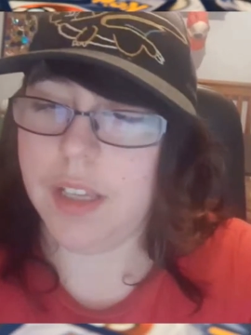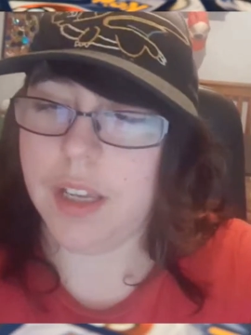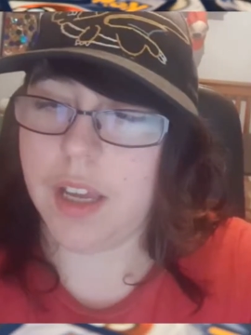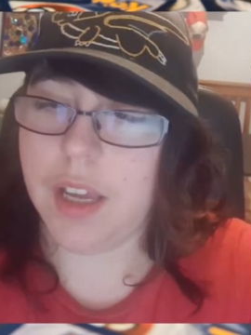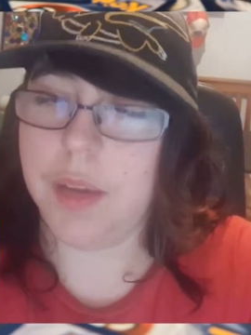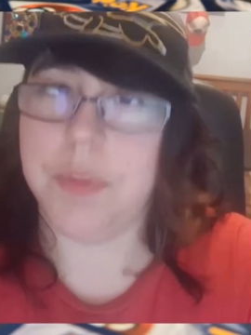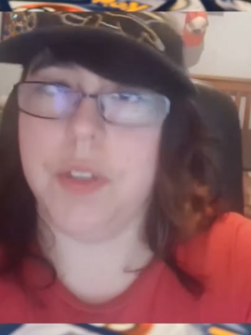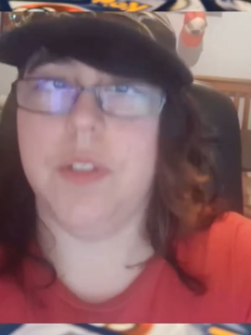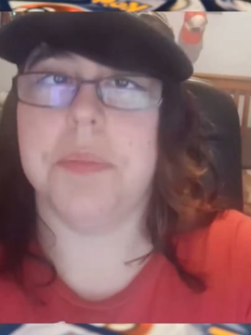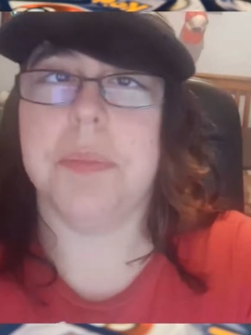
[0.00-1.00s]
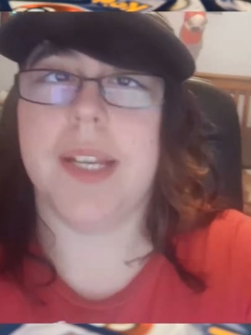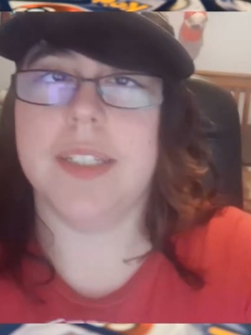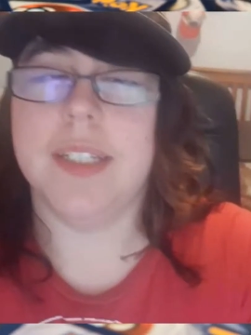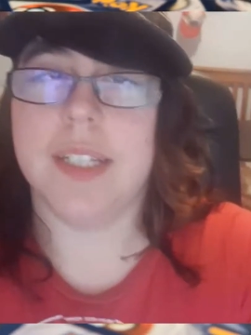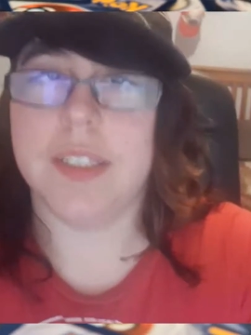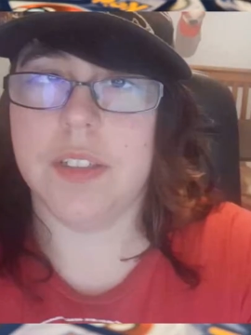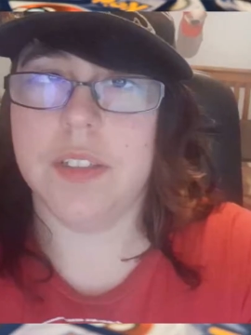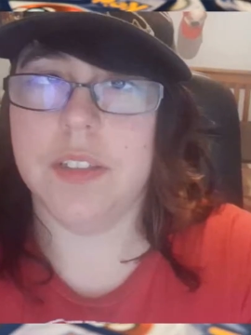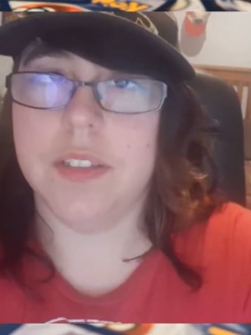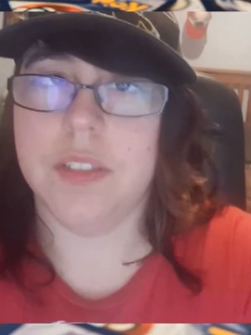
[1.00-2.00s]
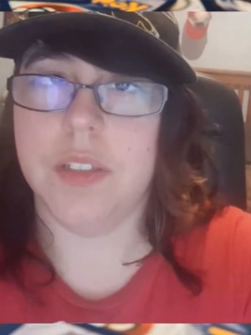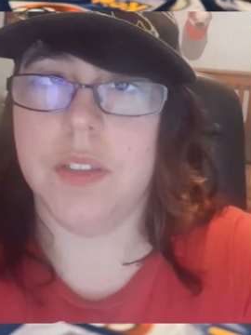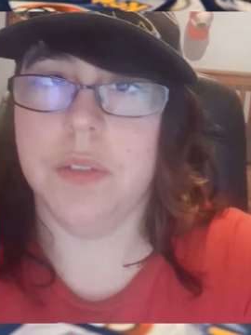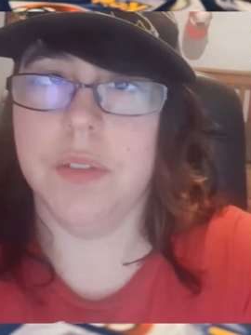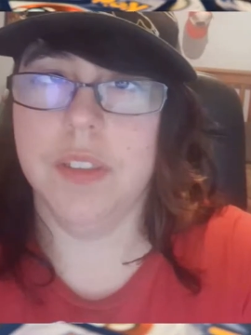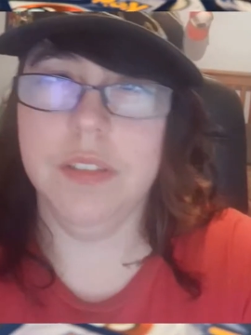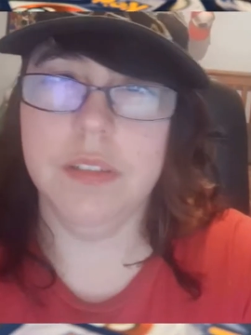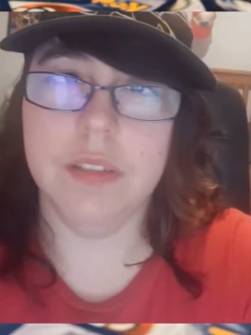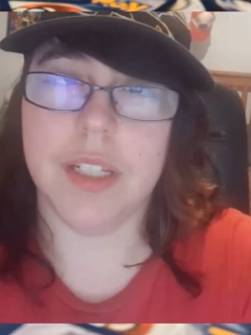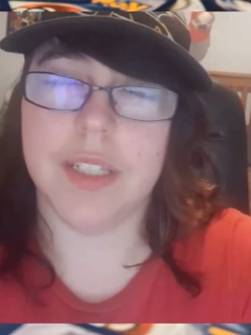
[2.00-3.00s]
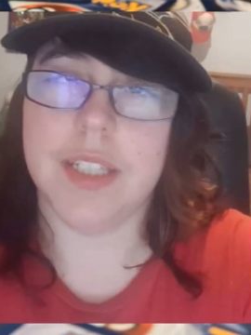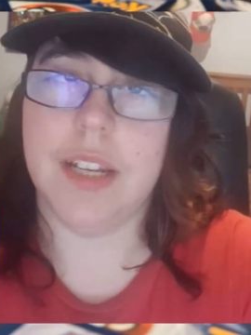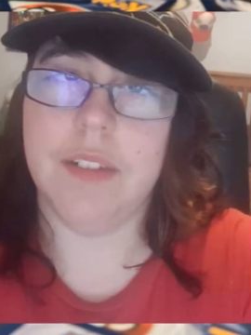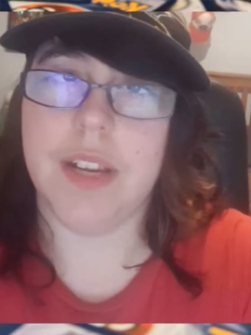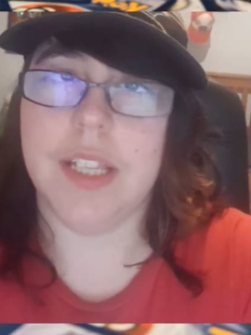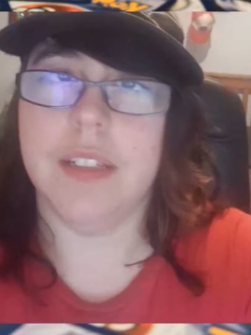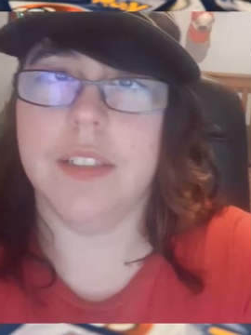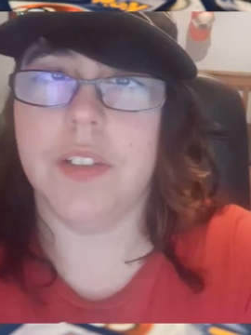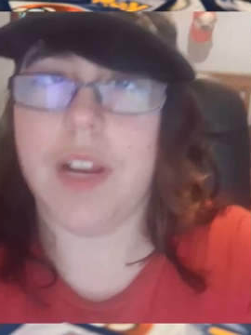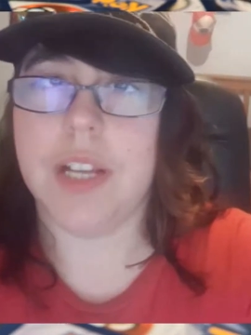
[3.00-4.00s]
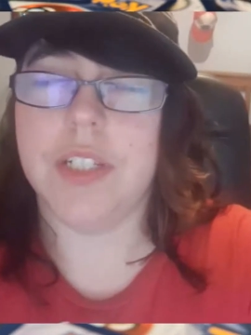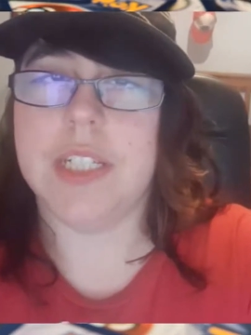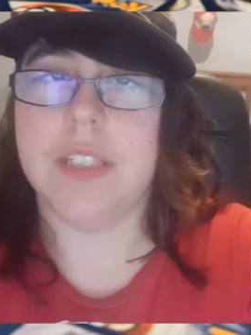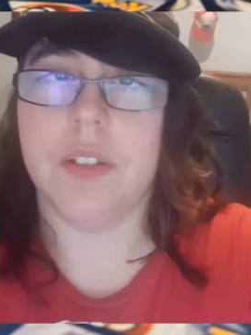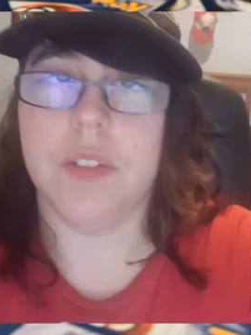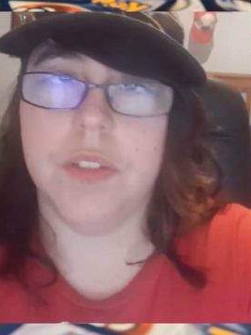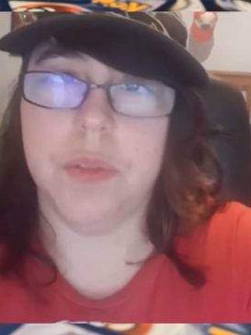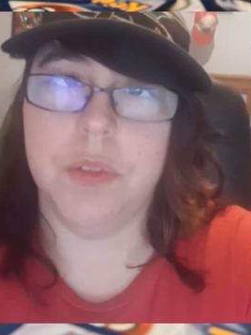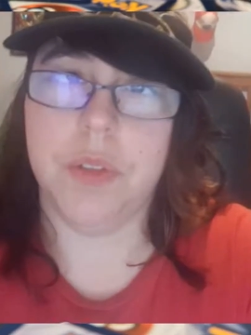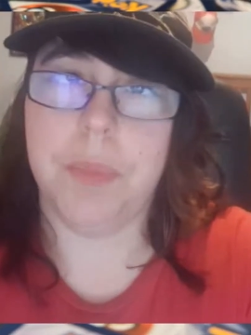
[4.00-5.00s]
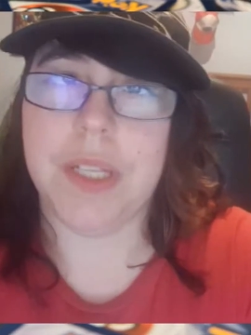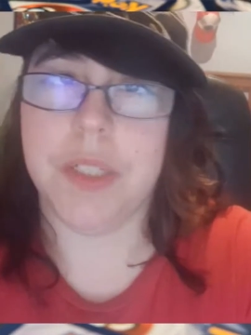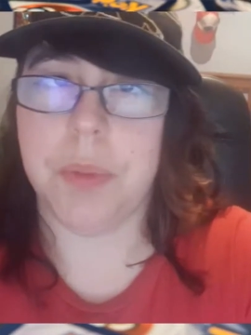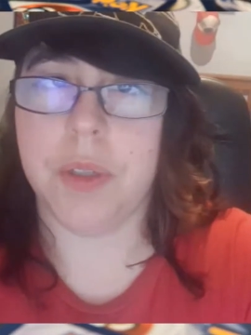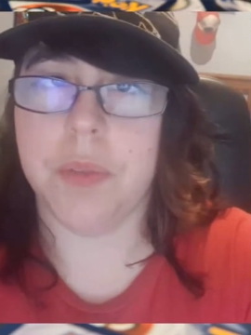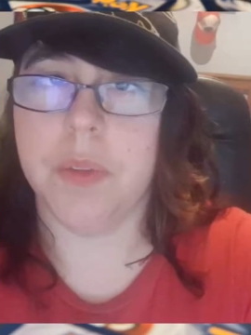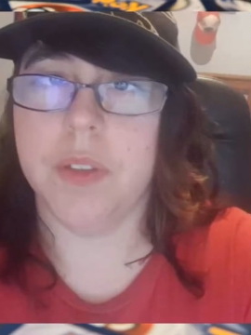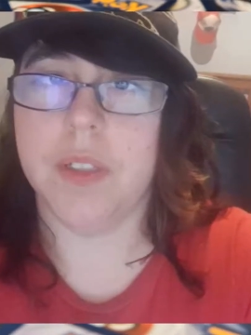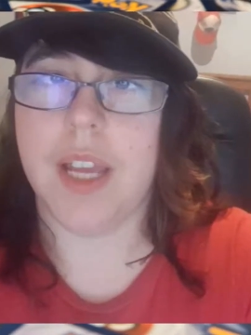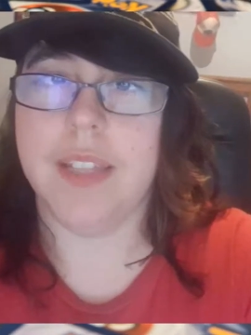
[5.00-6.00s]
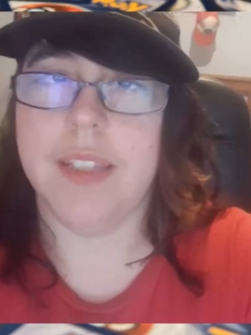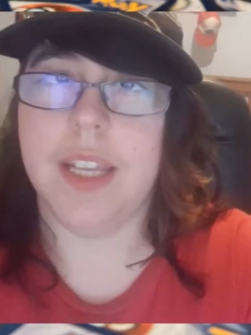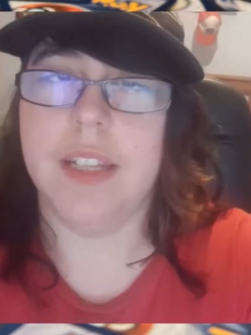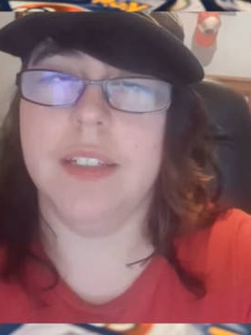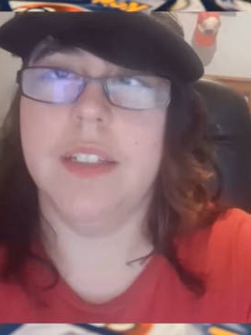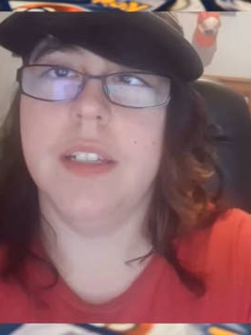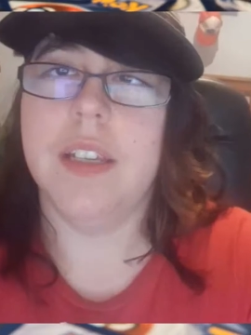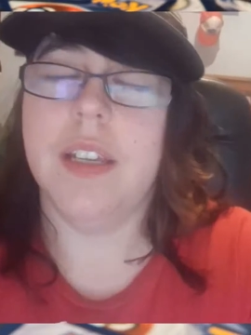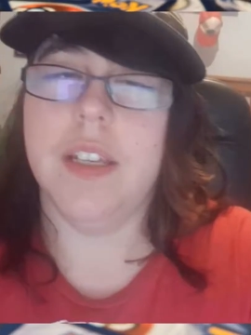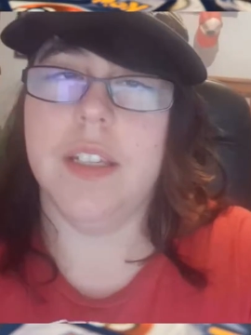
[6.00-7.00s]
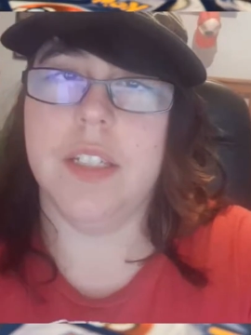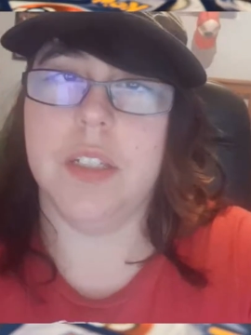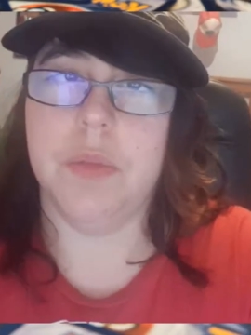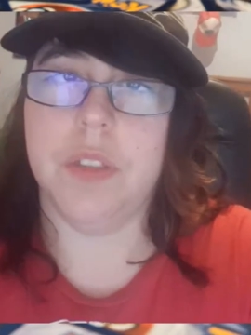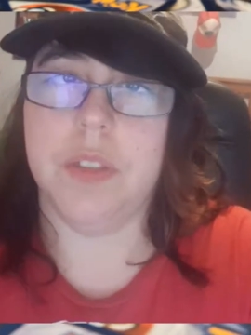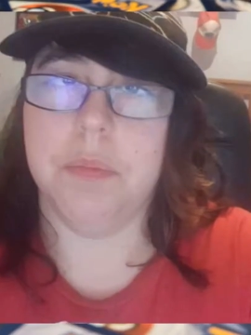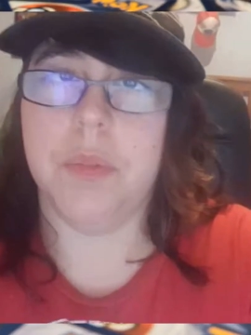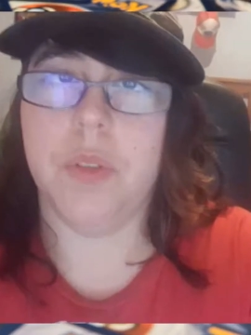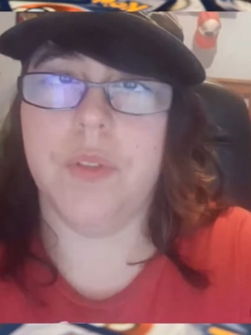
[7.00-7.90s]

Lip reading: You used max elixirs to accelerate your energies onto your bench Pokemon, and then you would move